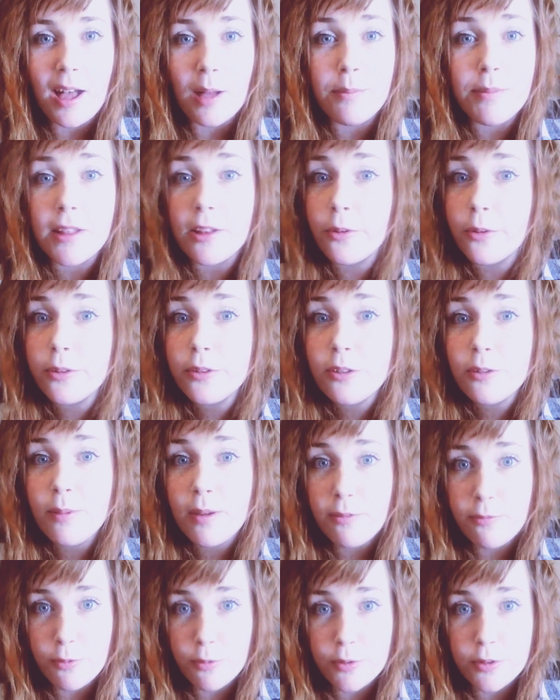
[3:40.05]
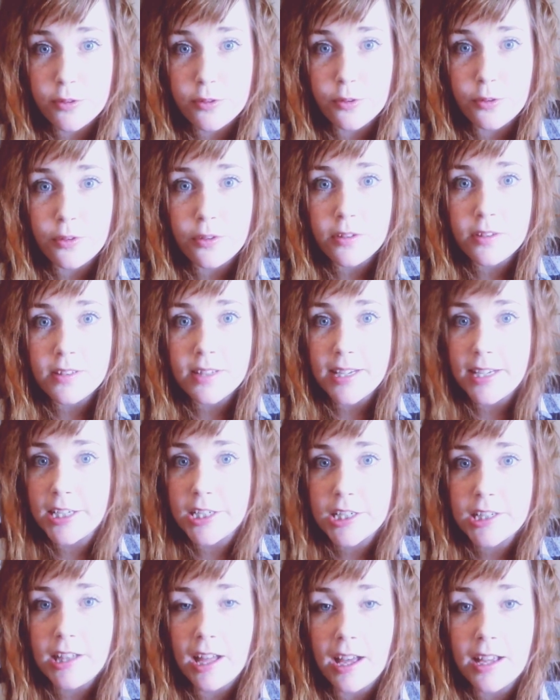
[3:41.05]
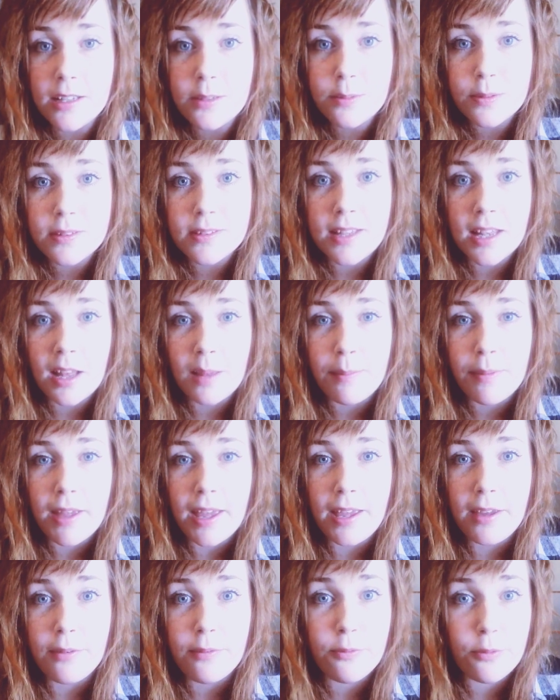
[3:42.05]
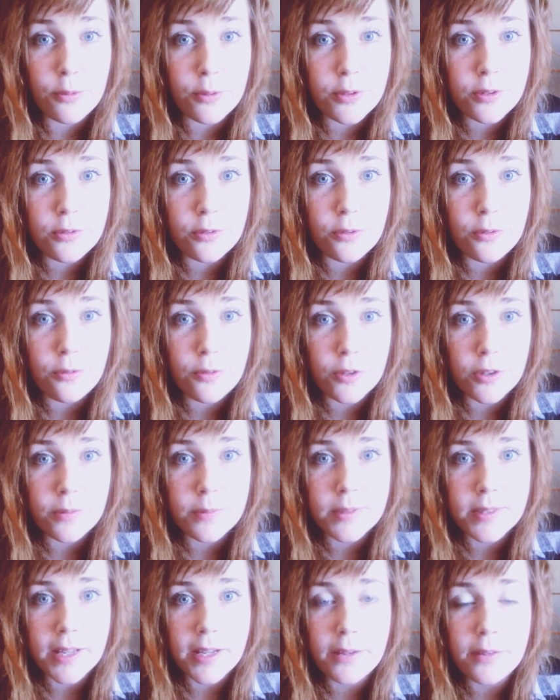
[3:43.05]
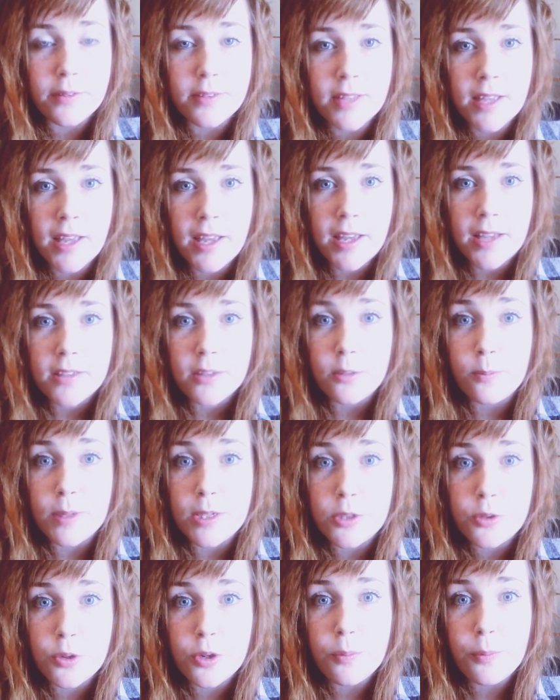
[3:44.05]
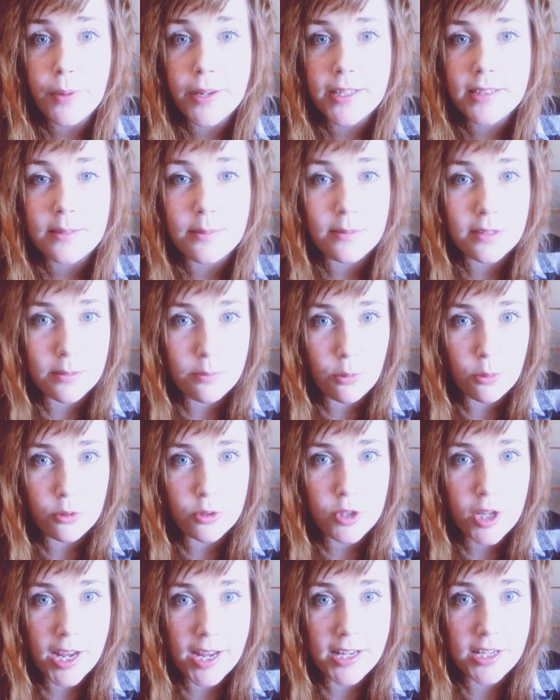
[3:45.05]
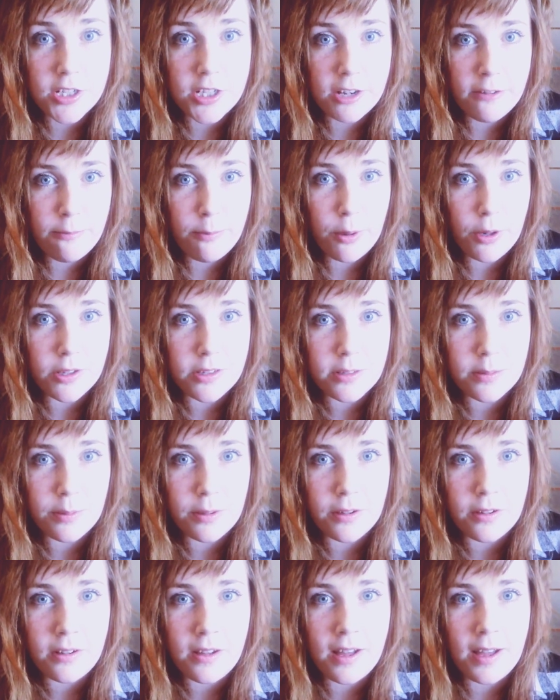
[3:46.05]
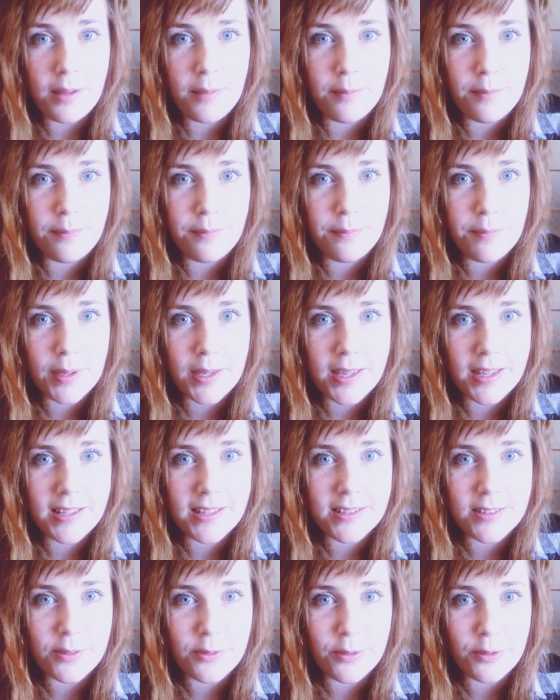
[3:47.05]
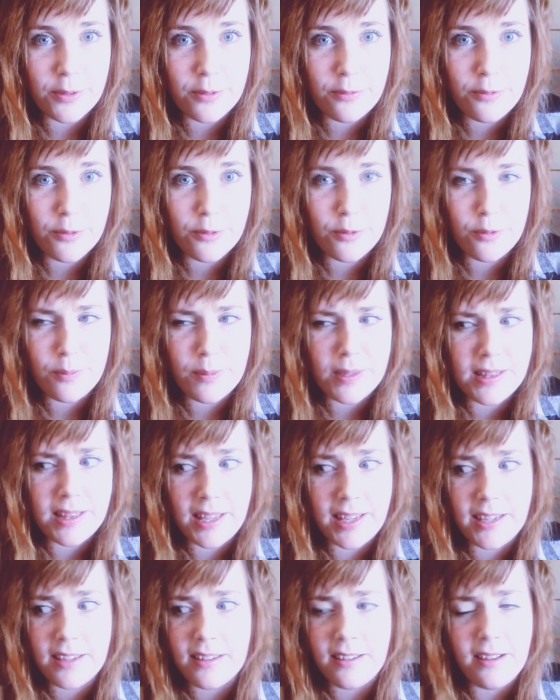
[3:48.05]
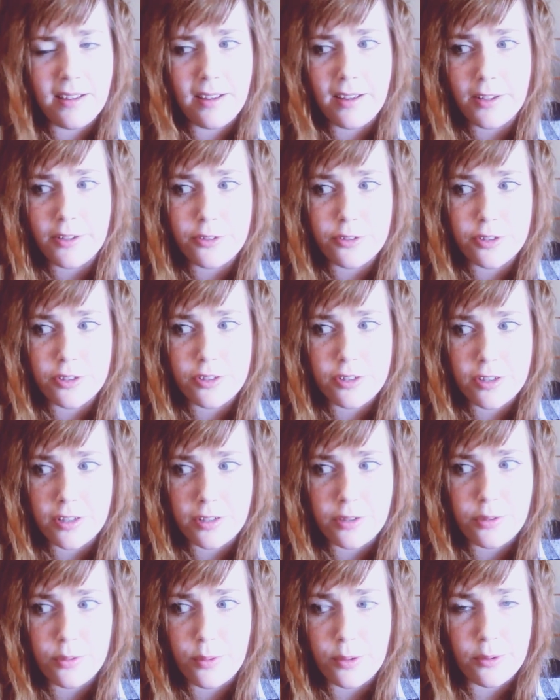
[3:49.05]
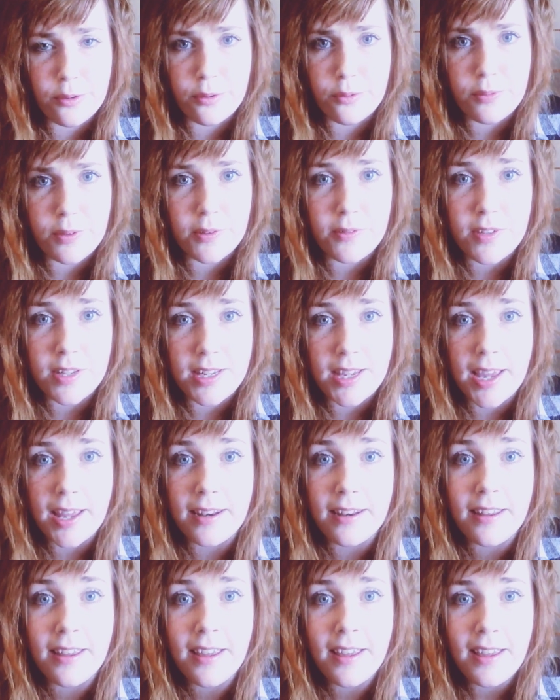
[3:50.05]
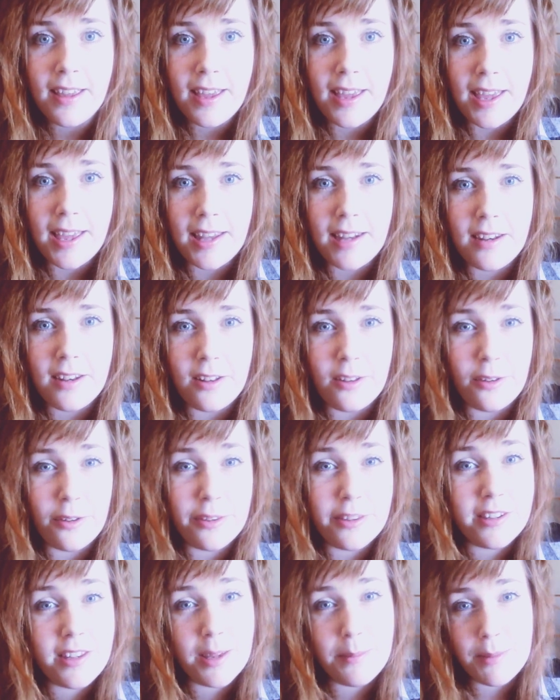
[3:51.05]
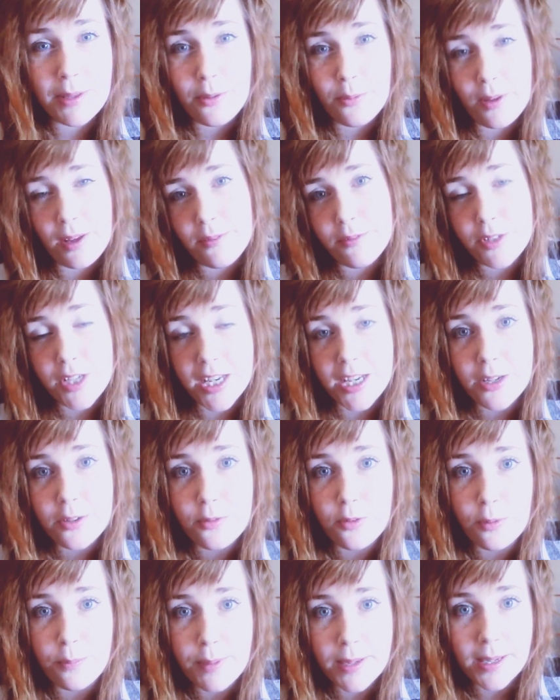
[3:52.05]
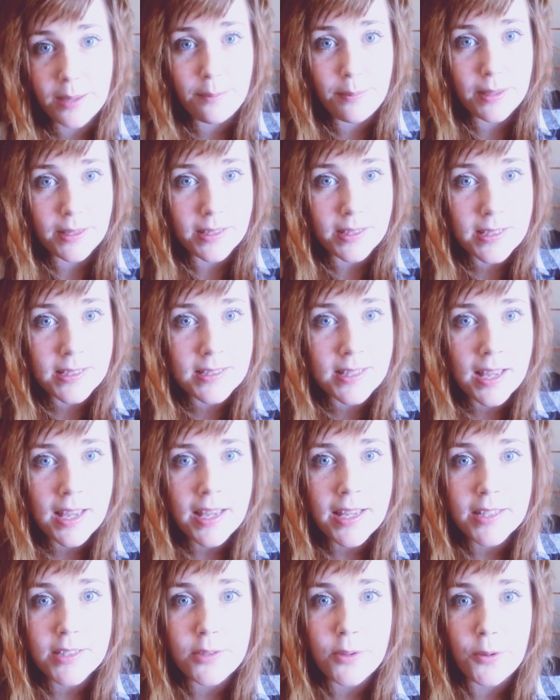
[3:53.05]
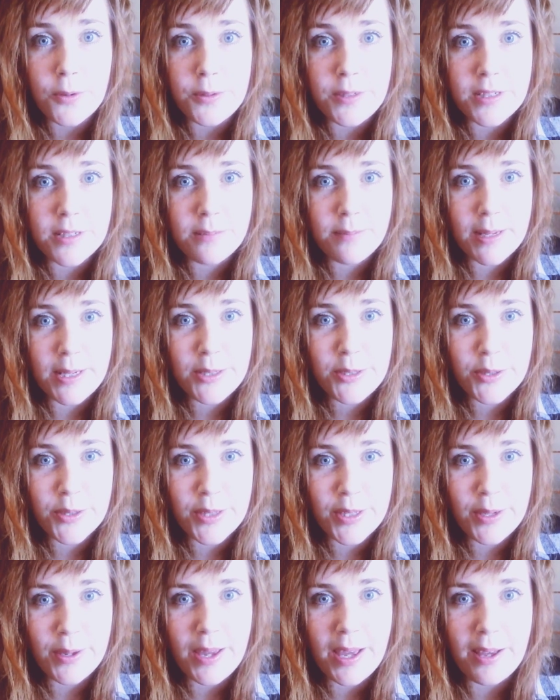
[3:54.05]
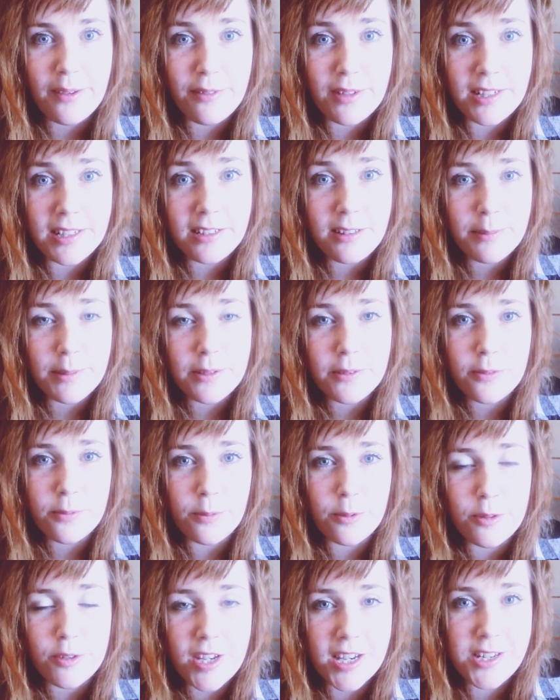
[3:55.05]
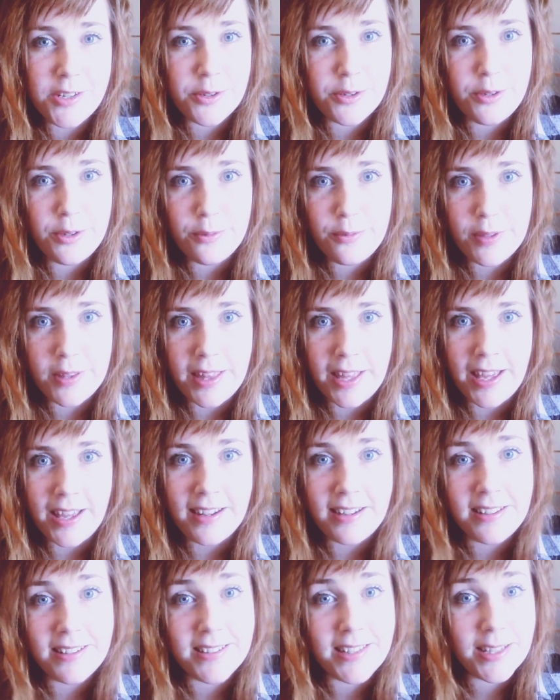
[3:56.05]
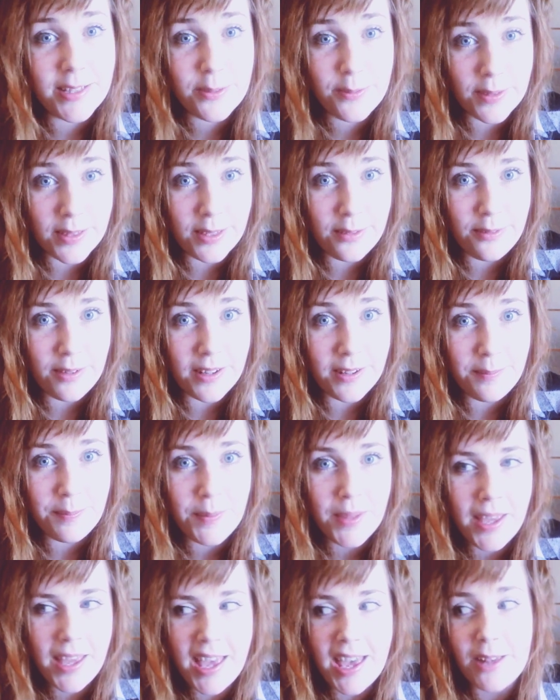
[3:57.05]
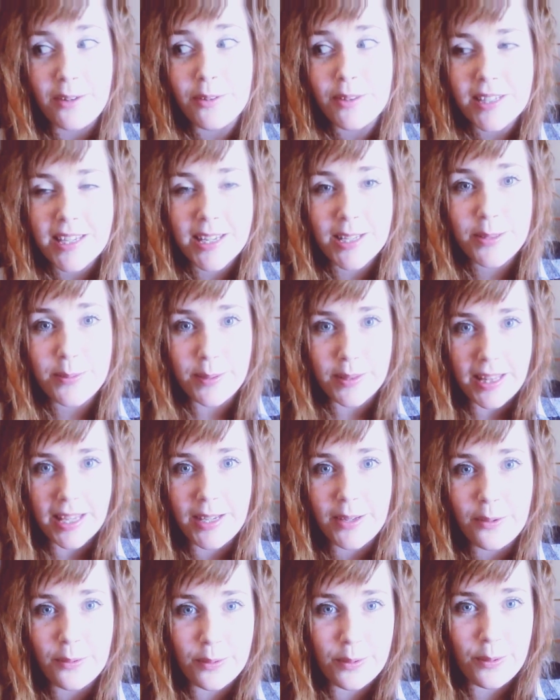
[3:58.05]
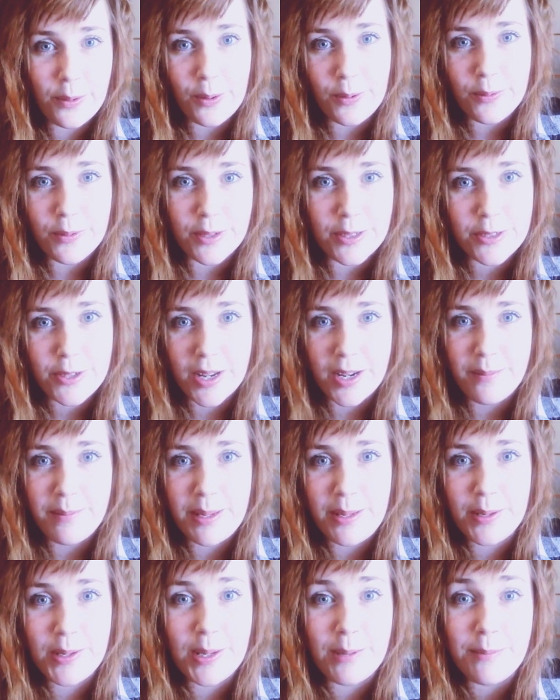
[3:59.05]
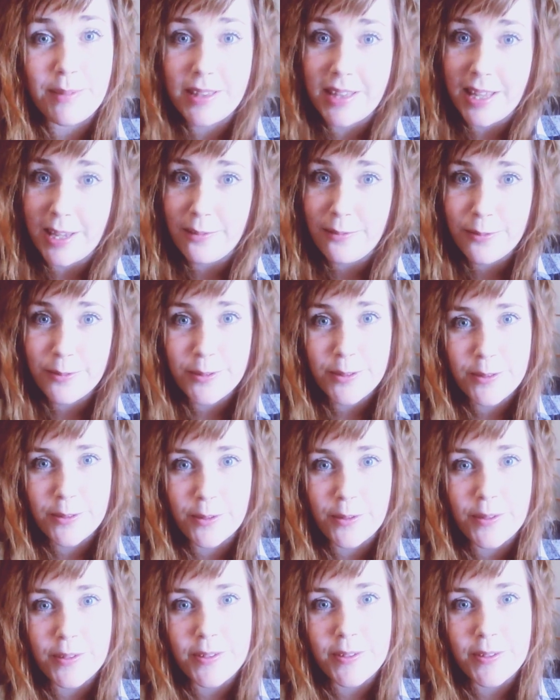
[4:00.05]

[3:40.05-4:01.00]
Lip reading: There'll also be food stalls. Each class will set up a food stall for themselves. So be sure to bring some small change if possible, because all the food will be like 100 to 250 yen. And a lot of the time they don't have change for bigger bills. So just make sure that you have a little bit of small change on you for that, because that's really fun. And all the kids will like call you over and try to make you come to their food stall.